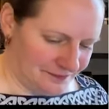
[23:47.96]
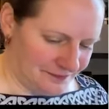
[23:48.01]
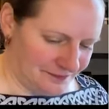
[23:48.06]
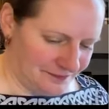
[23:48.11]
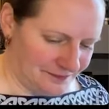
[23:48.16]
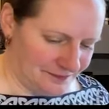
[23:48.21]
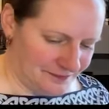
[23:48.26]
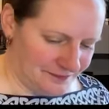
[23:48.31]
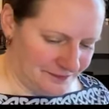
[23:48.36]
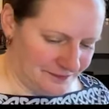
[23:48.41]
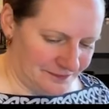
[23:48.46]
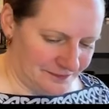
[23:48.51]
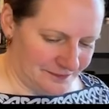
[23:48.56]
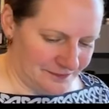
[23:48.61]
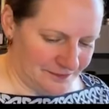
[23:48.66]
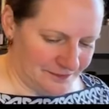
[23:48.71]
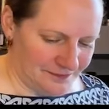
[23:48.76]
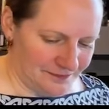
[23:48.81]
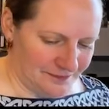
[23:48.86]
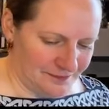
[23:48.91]

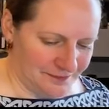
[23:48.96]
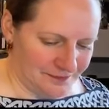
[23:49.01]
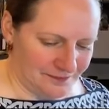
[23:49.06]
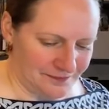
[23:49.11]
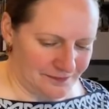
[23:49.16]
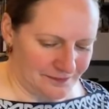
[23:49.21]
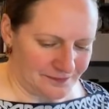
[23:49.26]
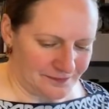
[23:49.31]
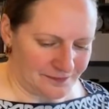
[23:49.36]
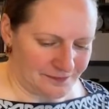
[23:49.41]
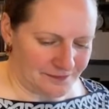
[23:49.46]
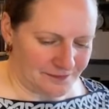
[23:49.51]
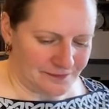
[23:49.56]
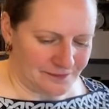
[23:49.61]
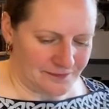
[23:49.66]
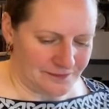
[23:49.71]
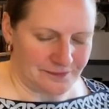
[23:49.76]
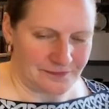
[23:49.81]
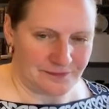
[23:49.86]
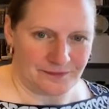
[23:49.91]

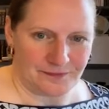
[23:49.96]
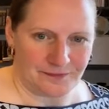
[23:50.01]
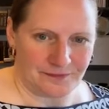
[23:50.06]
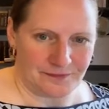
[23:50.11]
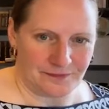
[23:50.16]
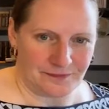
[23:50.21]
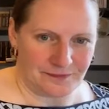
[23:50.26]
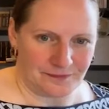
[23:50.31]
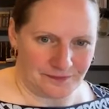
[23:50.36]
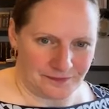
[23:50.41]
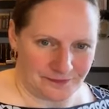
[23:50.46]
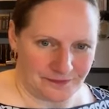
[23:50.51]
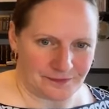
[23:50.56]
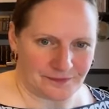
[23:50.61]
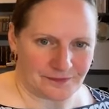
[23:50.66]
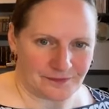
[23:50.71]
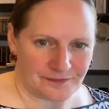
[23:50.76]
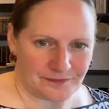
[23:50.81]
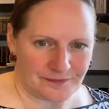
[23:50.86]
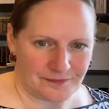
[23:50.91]

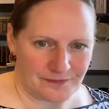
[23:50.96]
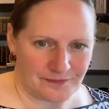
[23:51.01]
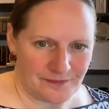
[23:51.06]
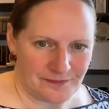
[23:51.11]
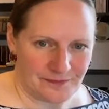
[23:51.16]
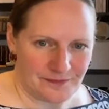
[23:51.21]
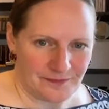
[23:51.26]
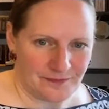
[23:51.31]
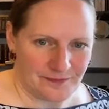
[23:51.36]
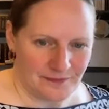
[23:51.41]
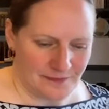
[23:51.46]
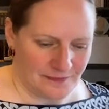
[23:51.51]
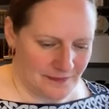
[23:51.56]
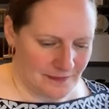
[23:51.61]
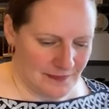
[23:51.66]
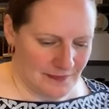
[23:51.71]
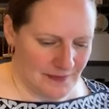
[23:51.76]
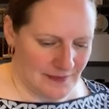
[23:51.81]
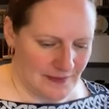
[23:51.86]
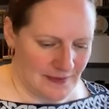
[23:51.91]

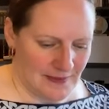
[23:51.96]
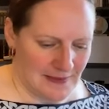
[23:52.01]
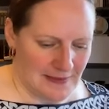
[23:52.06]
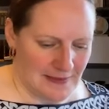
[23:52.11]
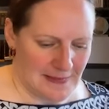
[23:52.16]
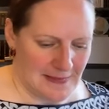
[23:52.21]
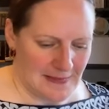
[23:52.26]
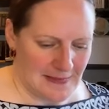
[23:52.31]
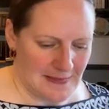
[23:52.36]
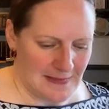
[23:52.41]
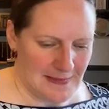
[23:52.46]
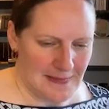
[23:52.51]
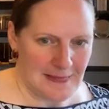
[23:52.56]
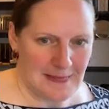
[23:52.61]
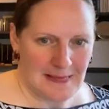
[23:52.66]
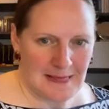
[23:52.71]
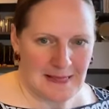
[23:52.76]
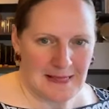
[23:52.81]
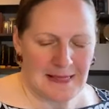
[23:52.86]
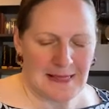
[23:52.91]

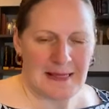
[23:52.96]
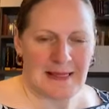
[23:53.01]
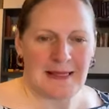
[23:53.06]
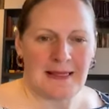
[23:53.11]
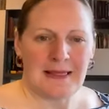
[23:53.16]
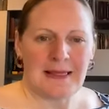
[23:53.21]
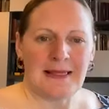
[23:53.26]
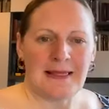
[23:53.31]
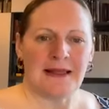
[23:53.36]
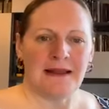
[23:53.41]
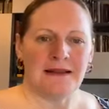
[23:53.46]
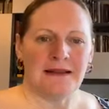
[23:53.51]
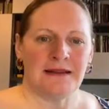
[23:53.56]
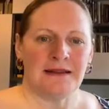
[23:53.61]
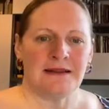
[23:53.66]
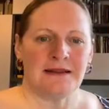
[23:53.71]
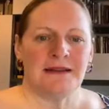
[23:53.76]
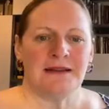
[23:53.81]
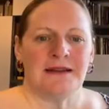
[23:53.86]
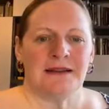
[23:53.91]

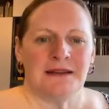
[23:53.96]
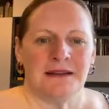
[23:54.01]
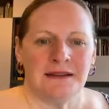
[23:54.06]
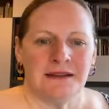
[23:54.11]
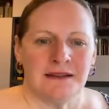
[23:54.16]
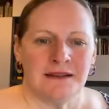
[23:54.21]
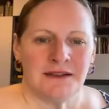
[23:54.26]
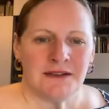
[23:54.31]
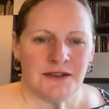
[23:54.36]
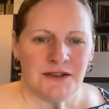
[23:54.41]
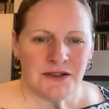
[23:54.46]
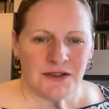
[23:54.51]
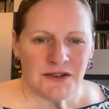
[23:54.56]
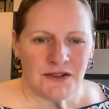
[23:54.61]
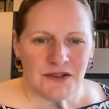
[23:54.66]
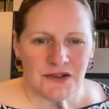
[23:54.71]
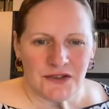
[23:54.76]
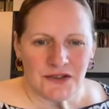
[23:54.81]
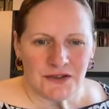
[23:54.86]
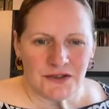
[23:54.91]

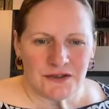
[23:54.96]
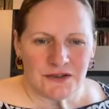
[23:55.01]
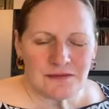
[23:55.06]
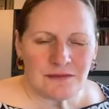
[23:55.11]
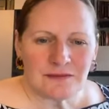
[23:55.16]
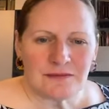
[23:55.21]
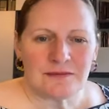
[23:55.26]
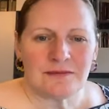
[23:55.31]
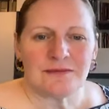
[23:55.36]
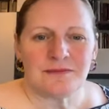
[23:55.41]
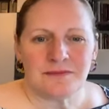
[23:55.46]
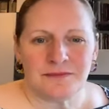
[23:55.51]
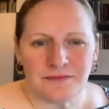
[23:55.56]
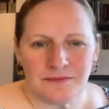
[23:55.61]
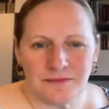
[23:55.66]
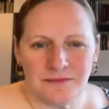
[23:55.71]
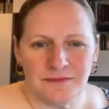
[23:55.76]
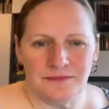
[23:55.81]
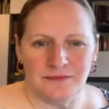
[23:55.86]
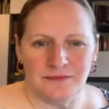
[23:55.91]
This person isn't speaking.